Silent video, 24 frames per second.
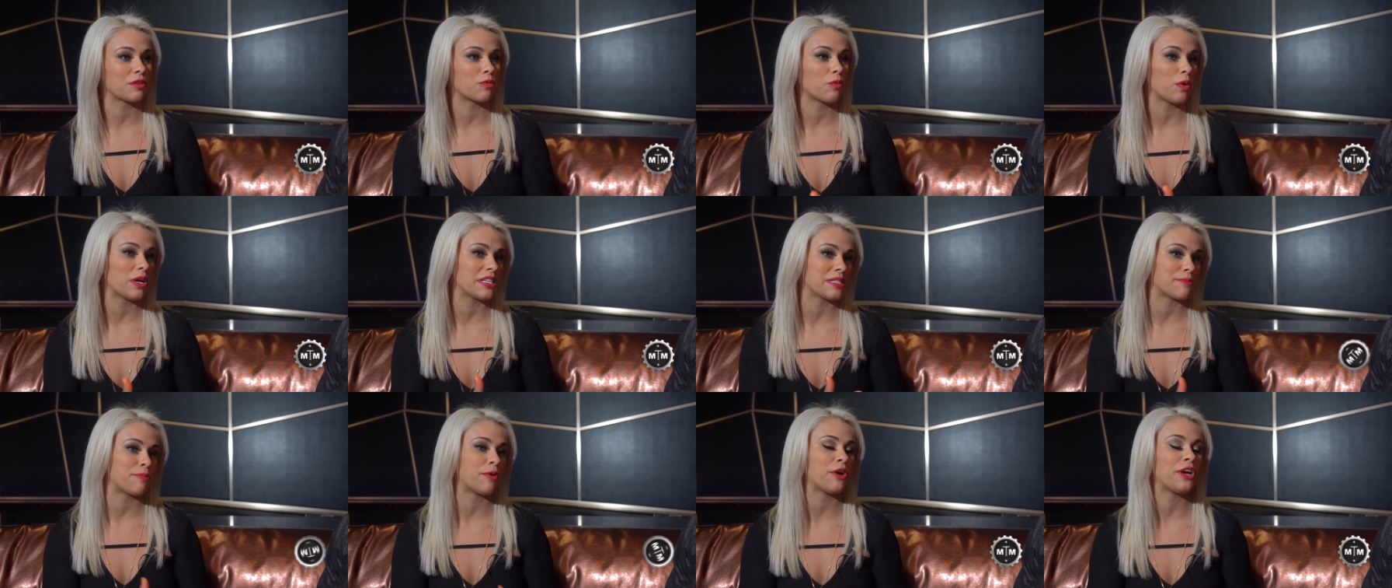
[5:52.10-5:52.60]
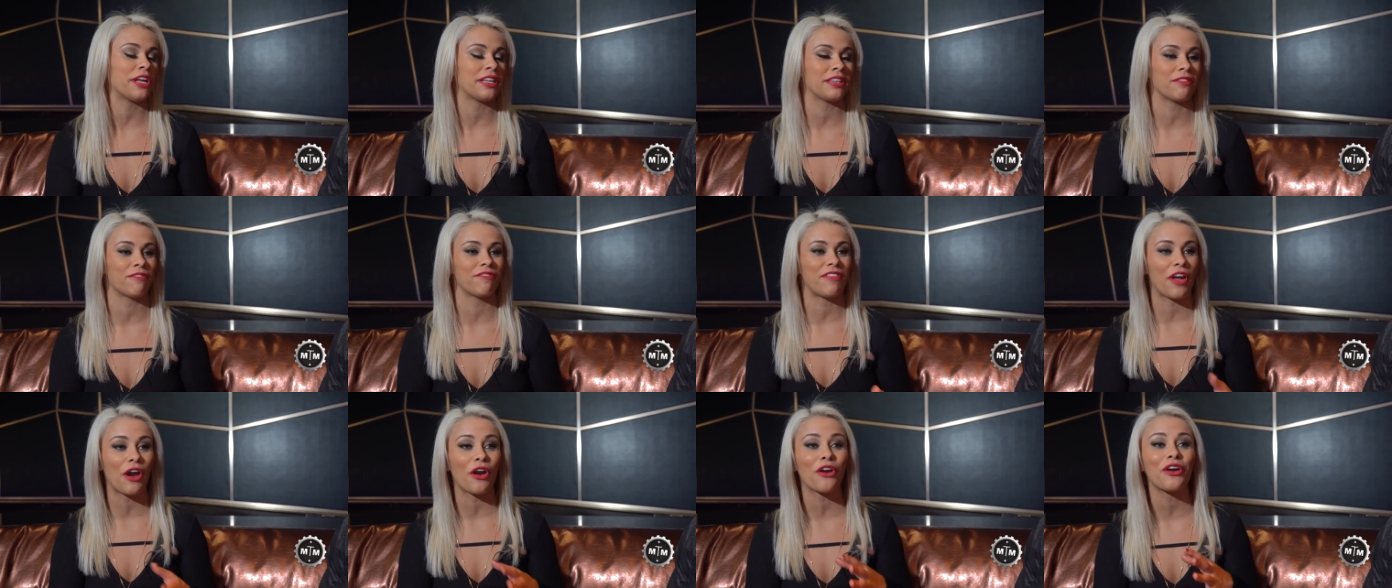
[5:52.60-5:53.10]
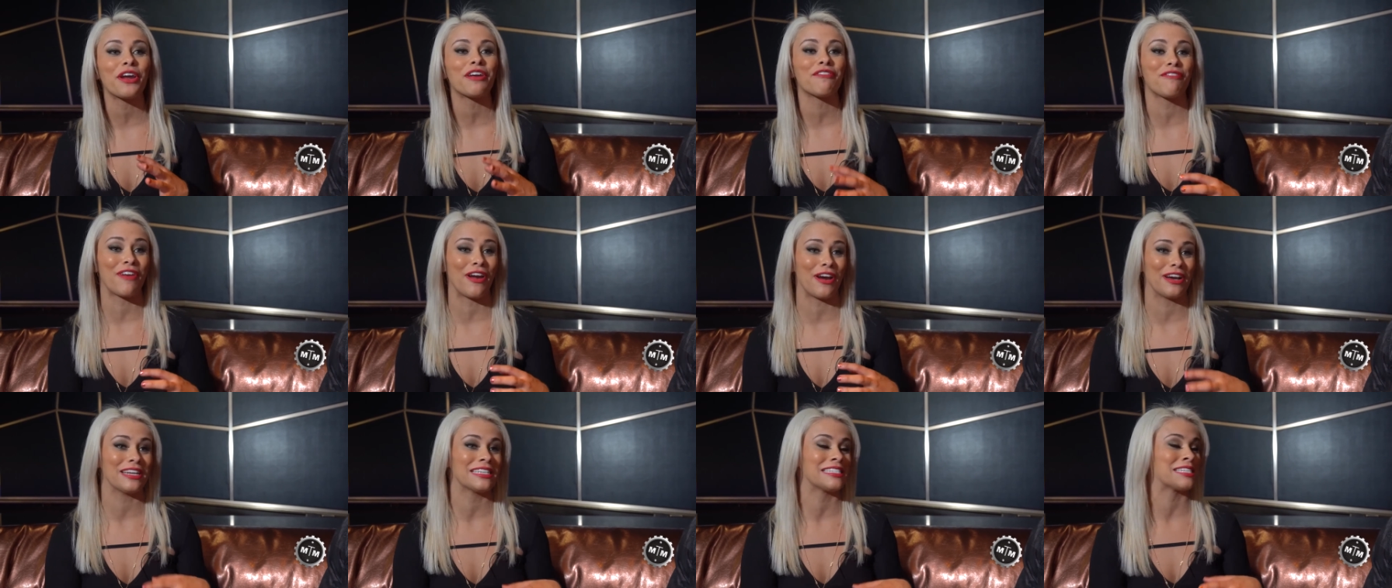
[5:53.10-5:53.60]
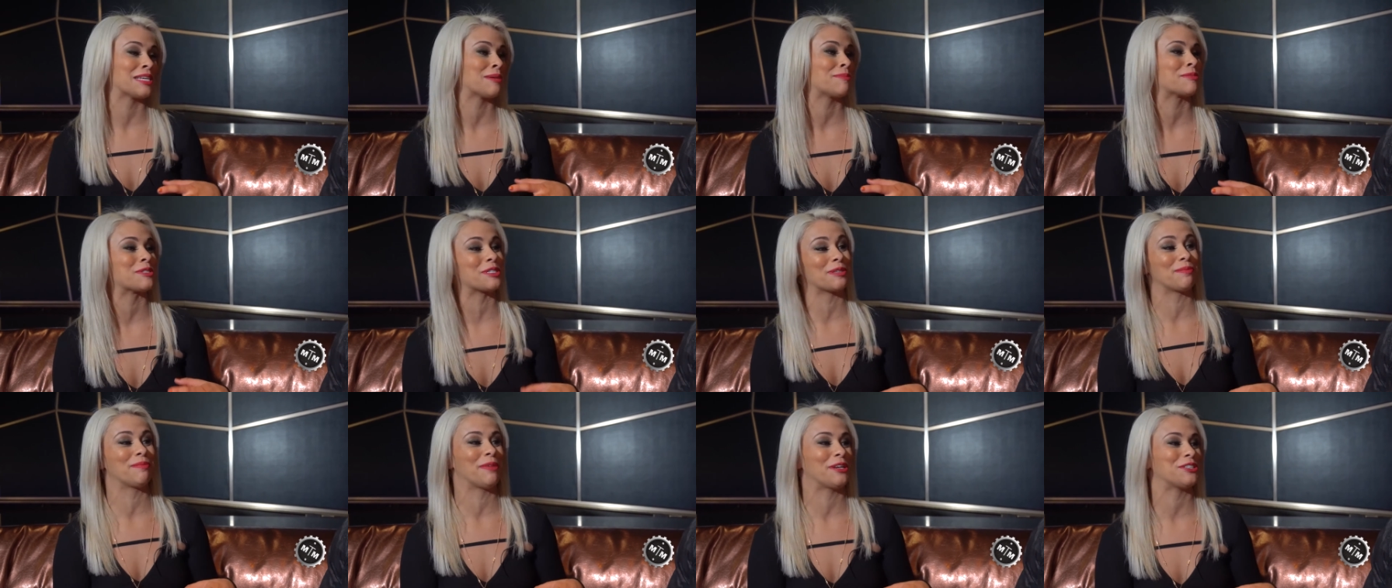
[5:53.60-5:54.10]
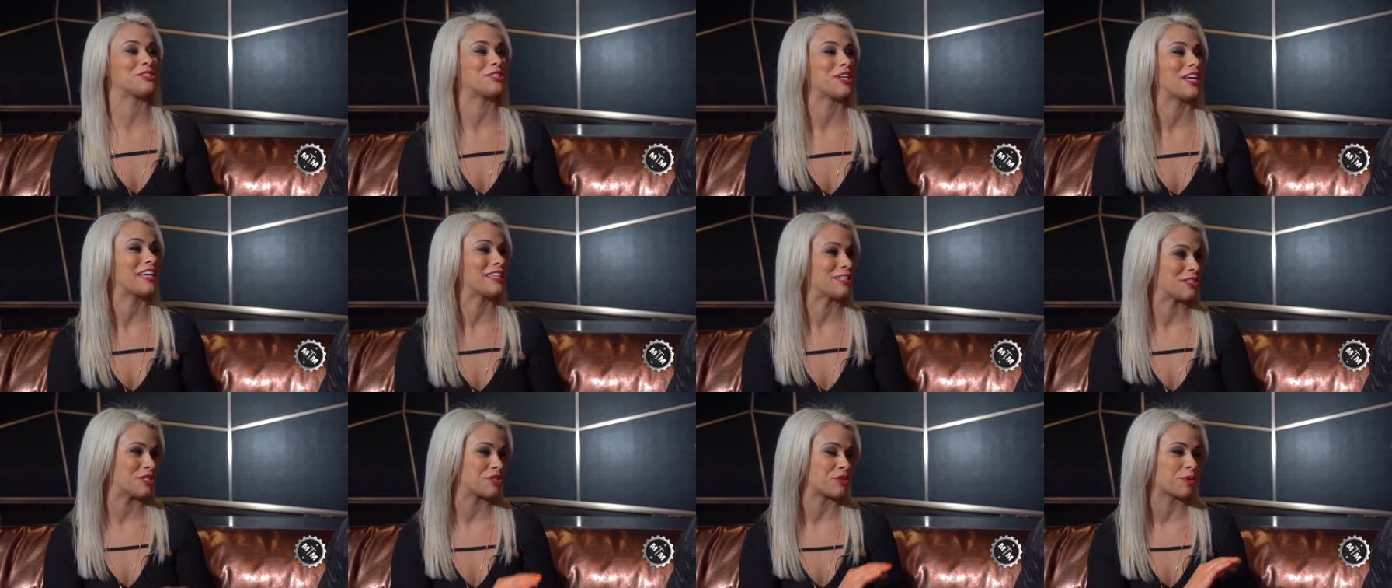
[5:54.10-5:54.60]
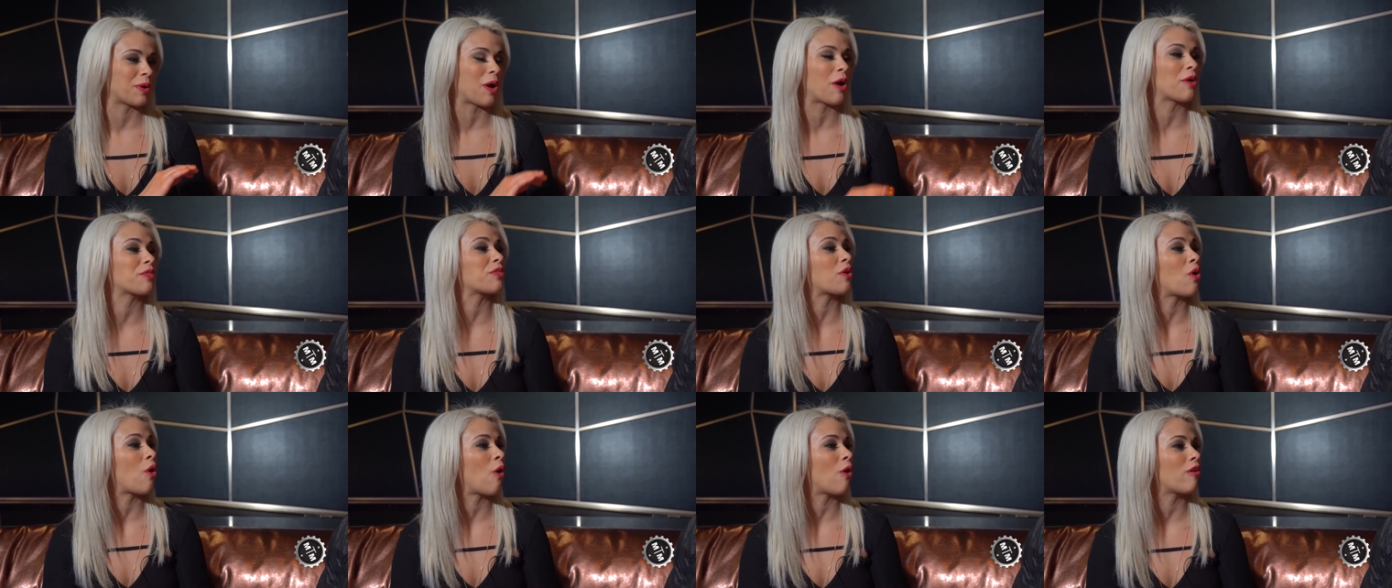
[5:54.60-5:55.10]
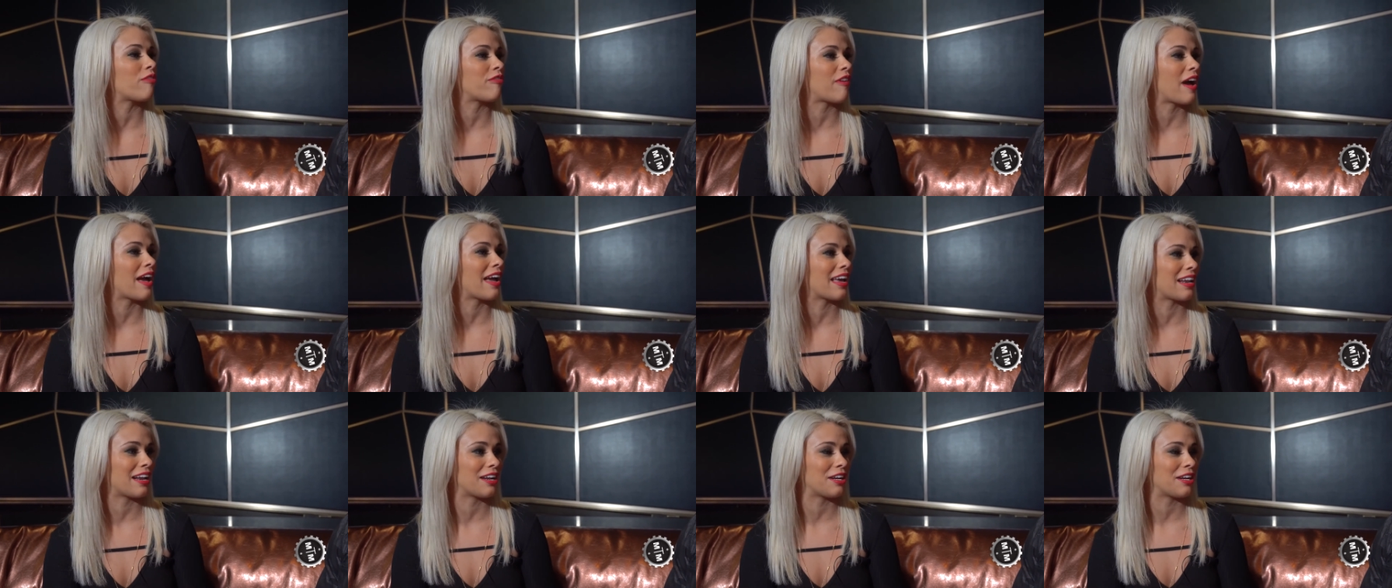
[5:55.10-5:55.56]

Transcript: was put in very, very deep submissions throughout the whole fight,